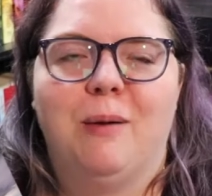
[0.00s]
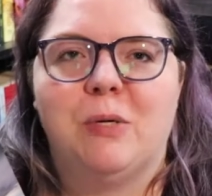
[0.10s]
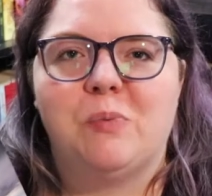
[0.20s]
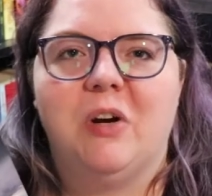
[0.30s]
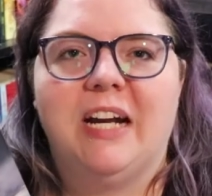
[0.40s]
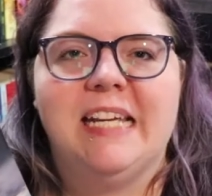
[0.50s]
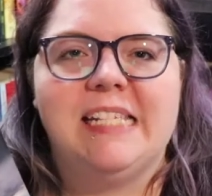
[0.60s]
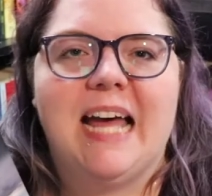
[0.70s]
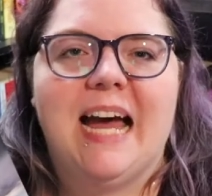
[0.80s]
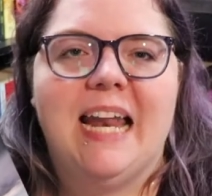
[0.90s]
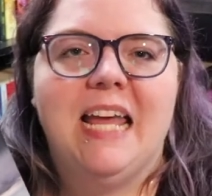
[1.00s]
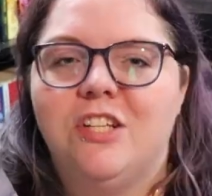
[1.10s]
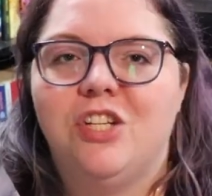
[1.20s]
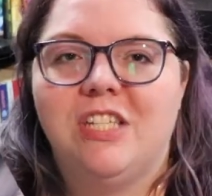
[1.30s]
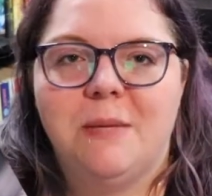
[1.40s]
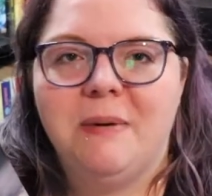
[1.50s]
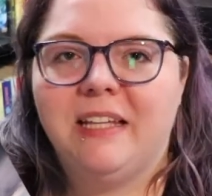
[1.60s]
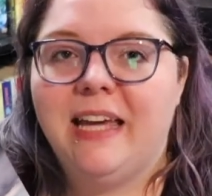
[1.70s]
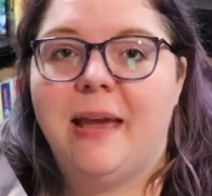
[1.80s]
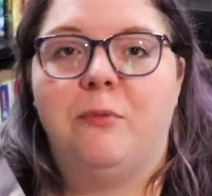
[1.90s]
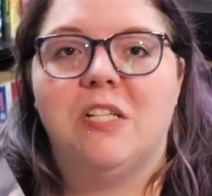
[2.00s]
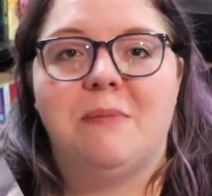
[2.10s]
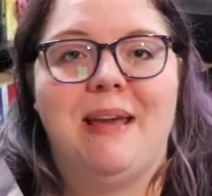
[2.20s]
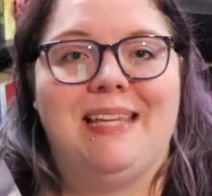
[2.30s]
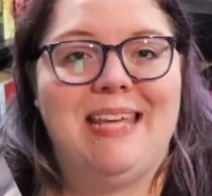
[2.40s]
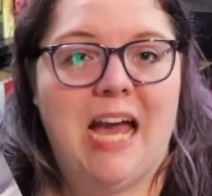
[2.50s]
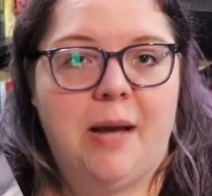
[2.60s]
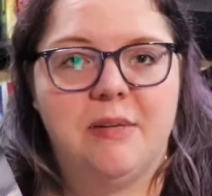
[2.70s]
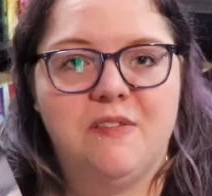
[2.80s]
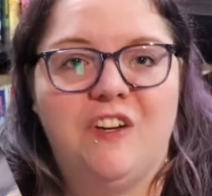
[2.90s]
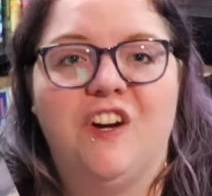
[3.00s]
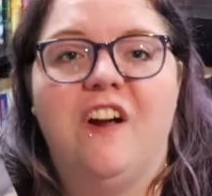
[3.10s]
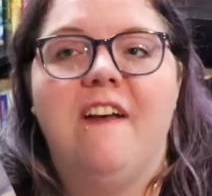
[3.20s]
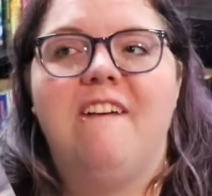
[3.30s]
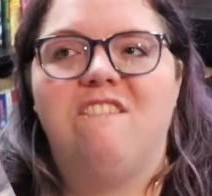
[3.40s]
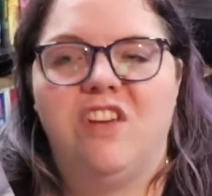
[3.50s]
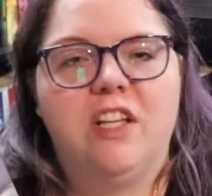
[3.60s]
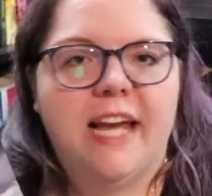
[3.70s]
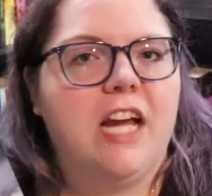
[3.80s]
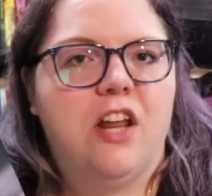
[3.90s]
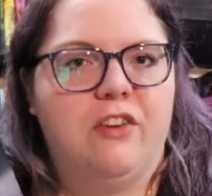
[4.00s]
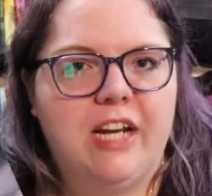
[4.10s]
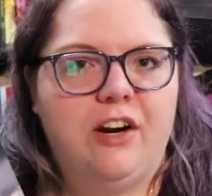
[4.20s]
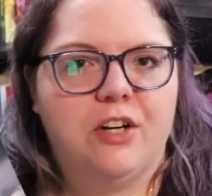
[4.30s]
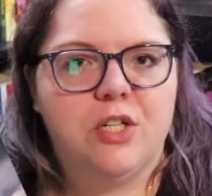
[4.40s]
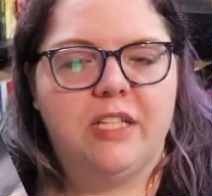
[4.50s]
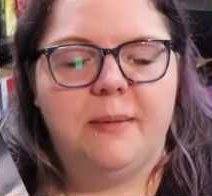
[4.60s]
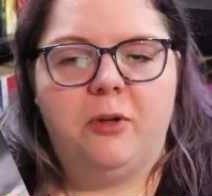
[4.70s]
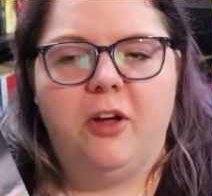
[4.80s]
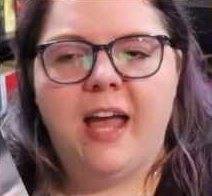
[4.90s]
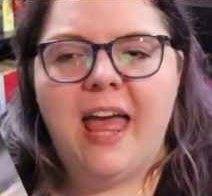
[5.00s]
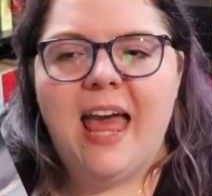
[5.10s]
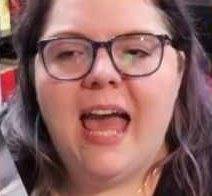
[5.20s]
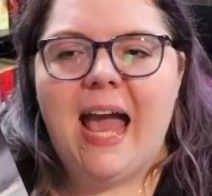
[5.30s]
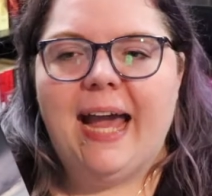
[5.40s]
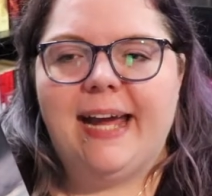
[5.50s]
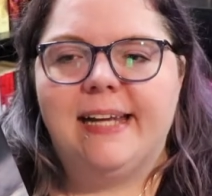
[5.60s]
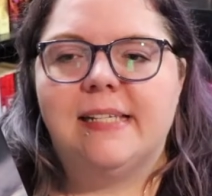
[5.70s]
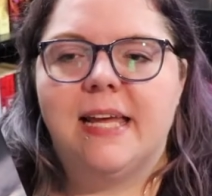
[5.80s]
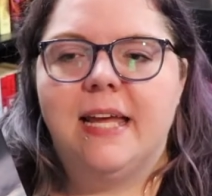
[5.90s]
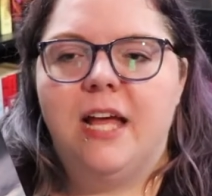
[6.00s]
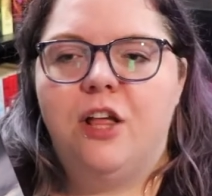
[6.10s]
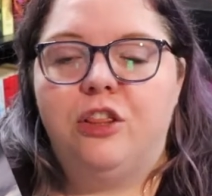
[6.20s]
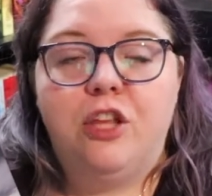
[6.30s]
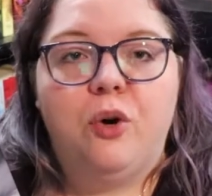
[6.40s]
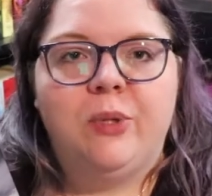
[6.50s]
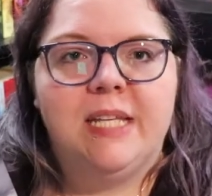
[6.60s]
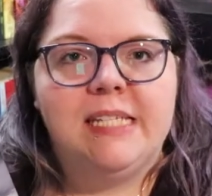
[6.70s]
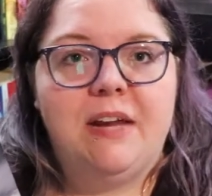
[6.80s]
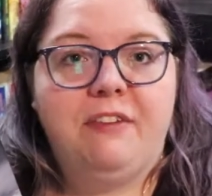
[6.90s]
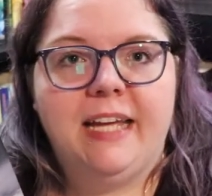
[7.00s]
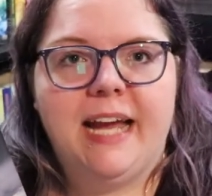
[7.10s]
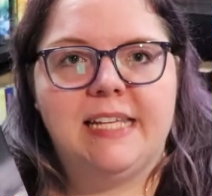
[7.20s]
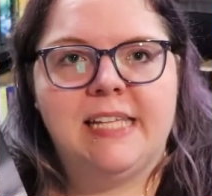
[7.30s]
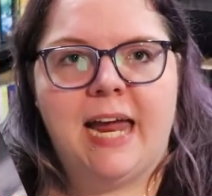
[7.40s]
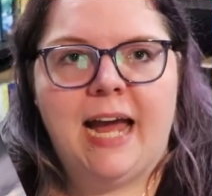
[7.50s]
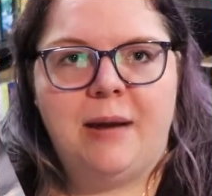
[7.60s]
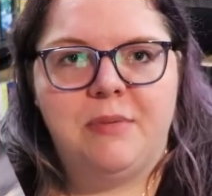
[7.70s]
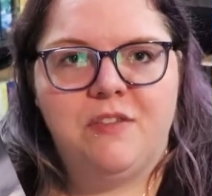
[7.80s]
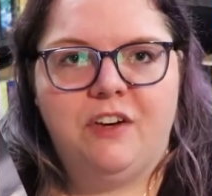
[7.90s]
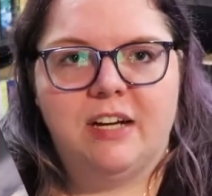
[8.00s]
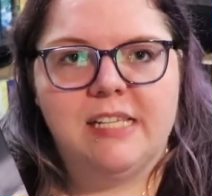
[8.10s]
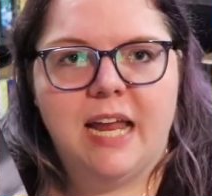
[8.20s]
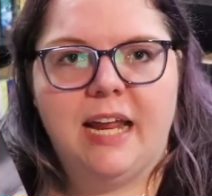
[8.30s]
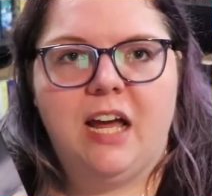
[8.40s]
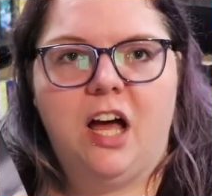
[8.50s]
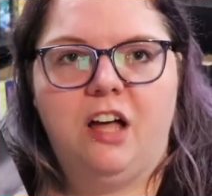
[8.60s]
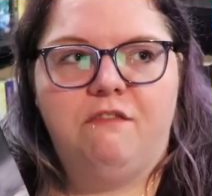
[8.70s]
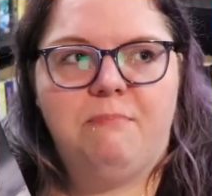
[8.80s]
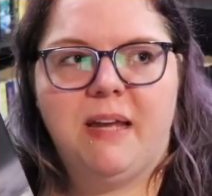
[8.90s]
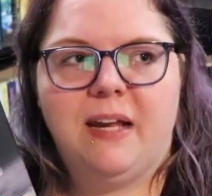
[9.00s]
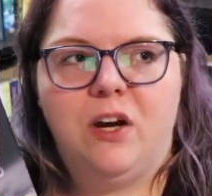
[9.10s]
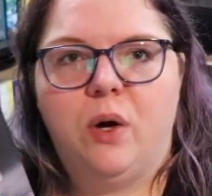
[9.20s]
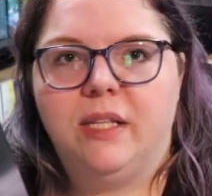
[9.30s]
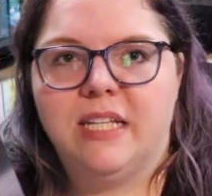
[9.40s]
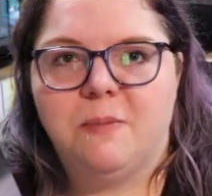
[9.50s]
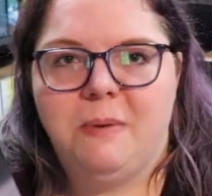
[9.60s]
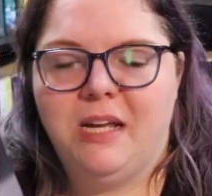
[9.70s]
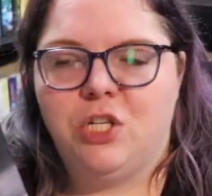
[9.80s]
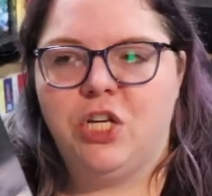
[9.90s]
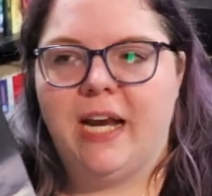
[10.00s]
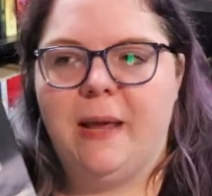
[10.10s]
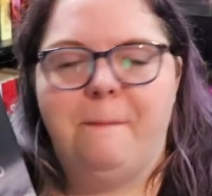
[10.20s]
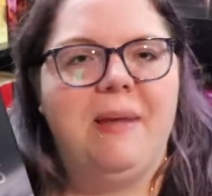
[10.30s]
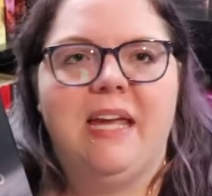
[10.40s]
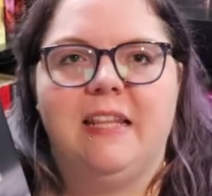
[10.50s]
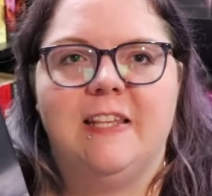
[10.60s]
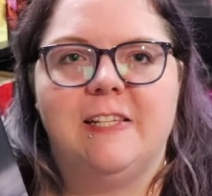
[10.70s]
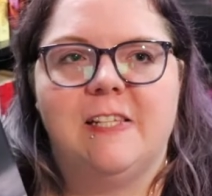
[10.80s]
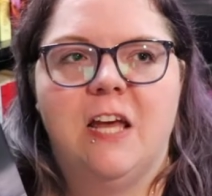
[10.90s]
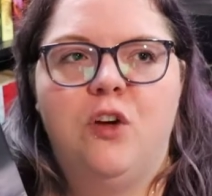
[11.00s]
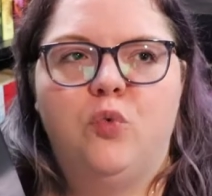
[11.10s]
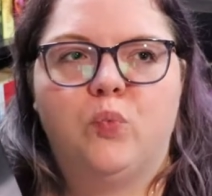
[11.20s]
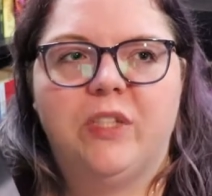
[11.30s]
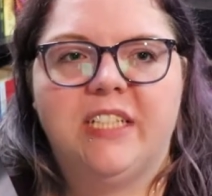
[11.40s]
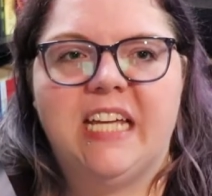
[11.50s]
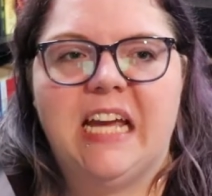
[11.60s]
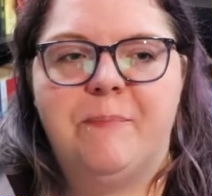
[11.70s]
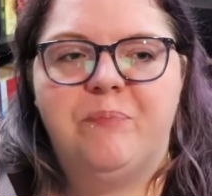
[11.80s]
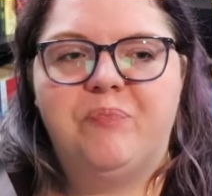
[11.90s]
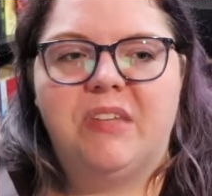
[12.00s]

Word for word: Harper's work is that she's typically able to make the atmosphere feel like another character in the book. And though this definitely has that atmospheric setting of being on this beach and it being this really